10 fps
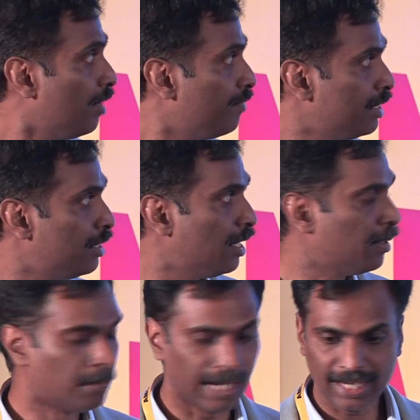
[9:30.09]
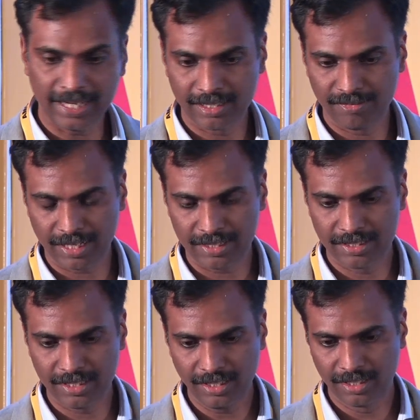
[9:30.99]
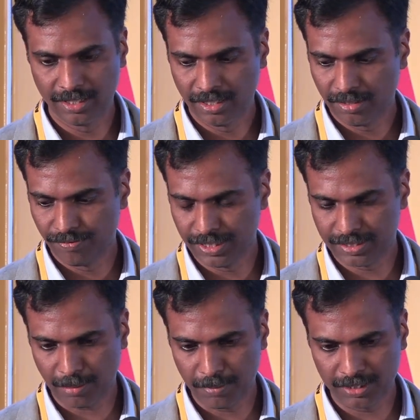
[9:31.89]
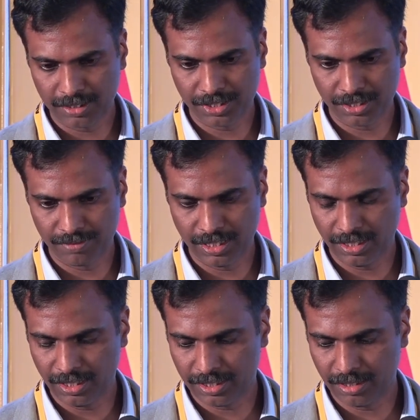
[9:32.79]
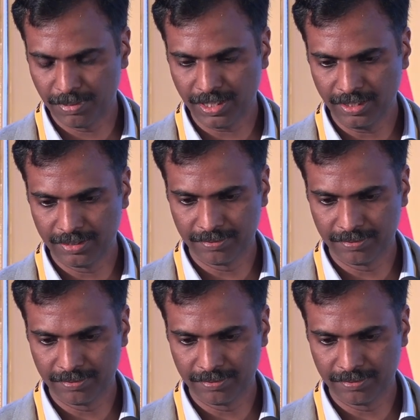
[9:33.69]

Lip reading: with bilateral varus knee with subluxation of the tibia.